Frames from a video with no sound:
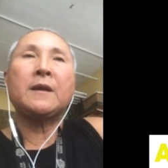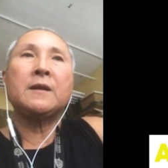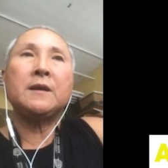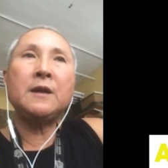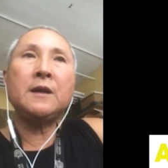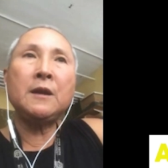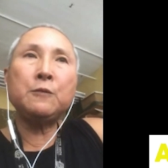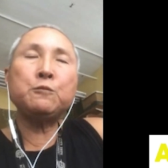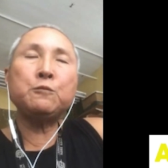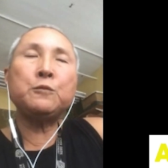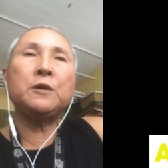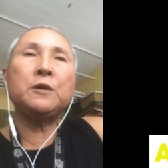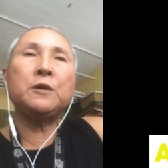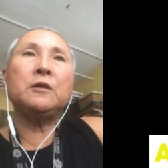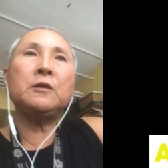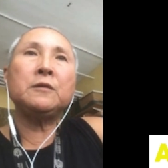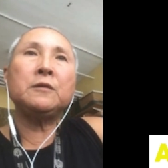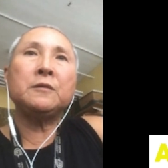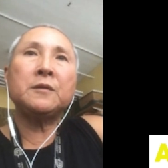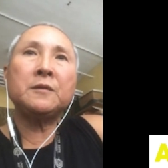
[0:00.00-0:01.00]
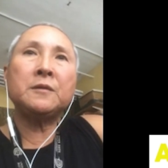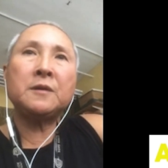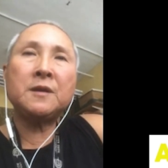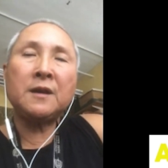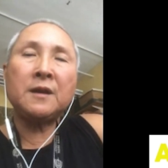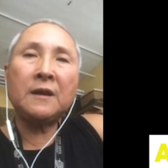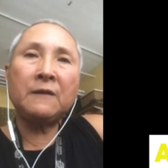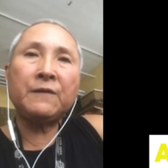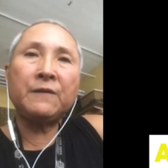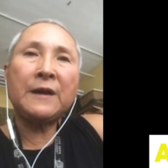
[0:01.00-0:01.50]
it will
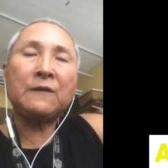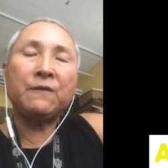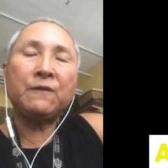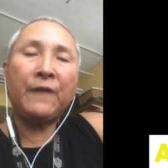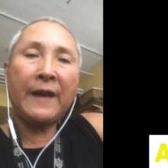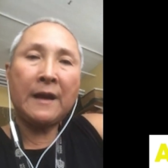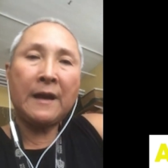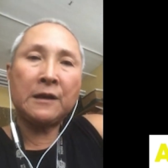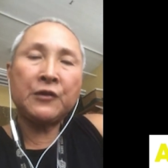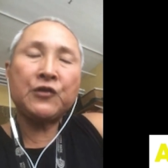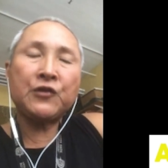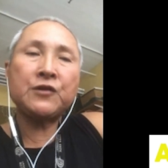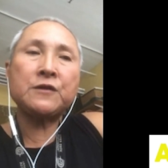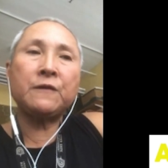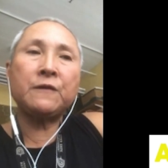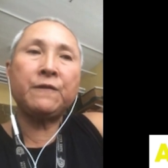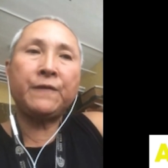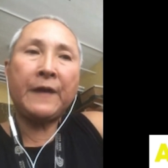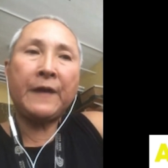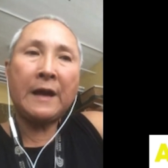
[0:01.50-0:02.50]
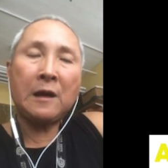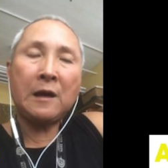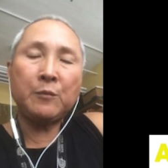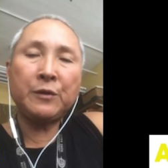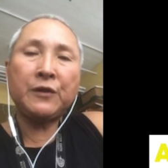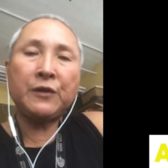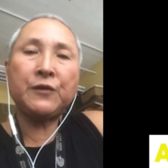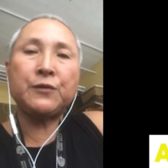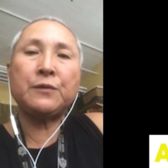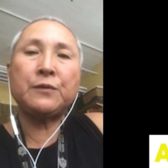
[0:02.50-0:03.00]
give advantage to
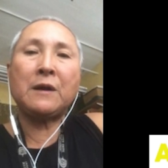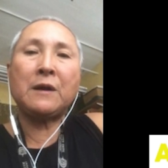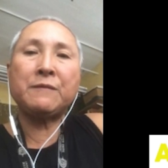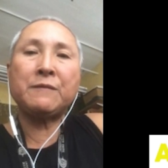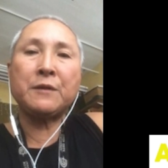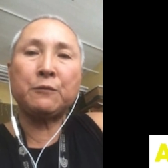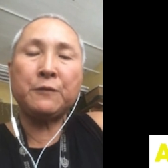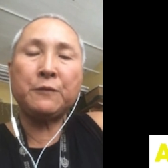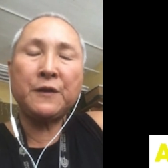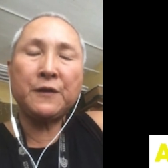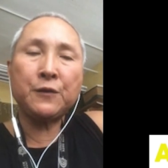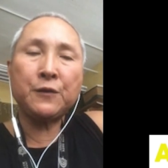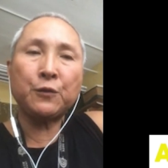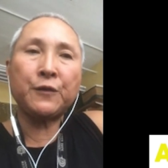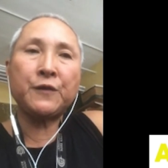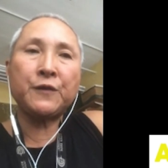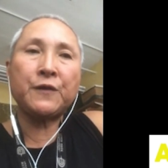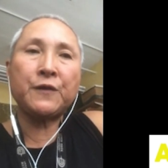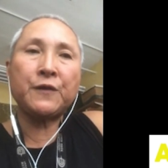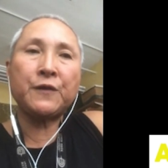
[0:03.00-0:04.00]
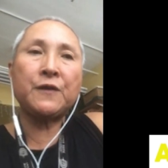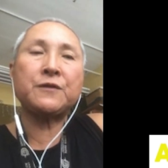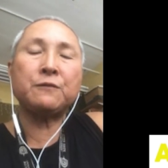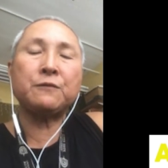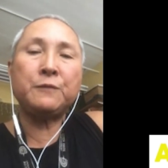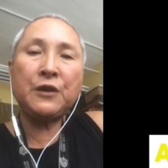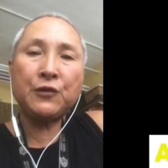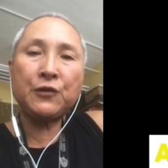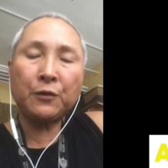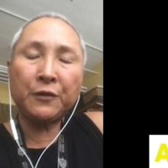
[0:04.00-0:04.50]
families who have the resources to
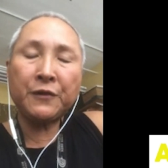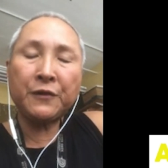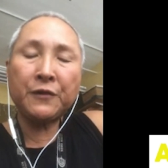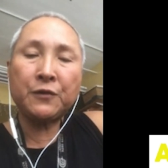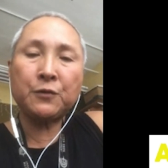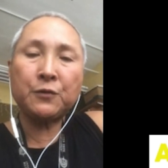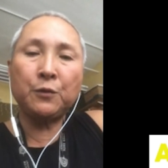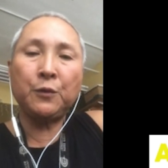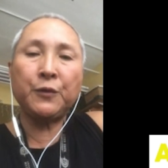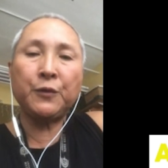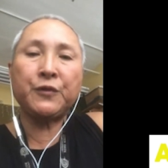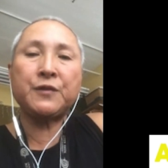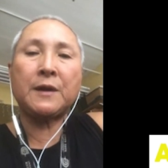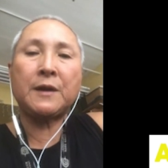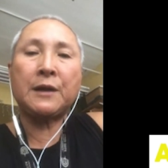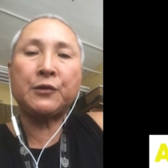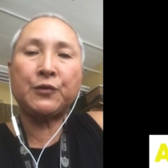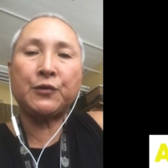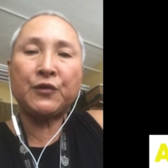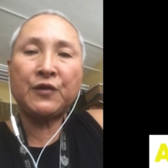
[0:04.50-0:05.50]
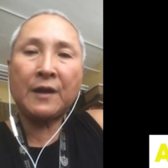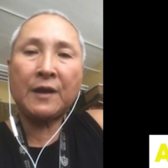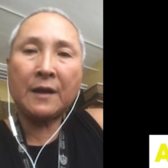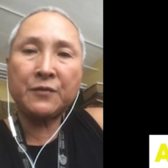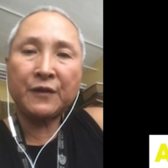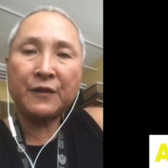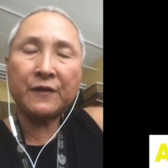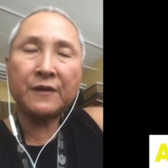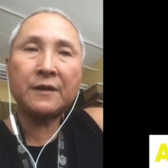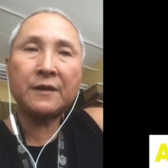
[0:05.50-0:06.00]
research schools, to
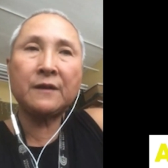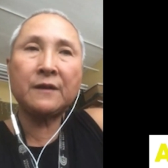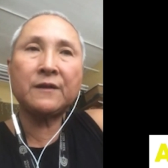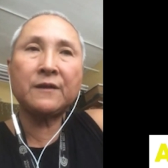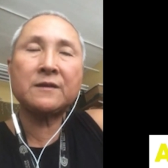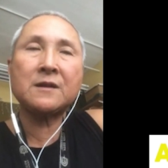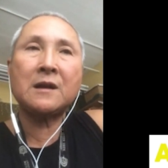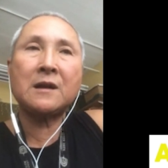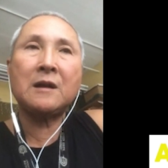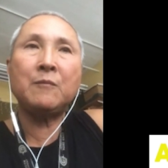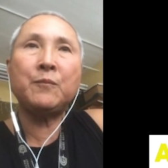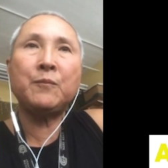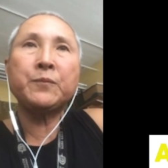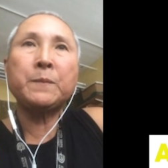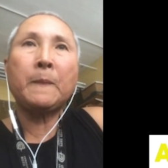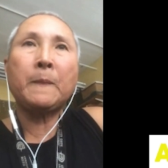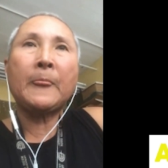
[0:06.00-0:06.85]
understand the system,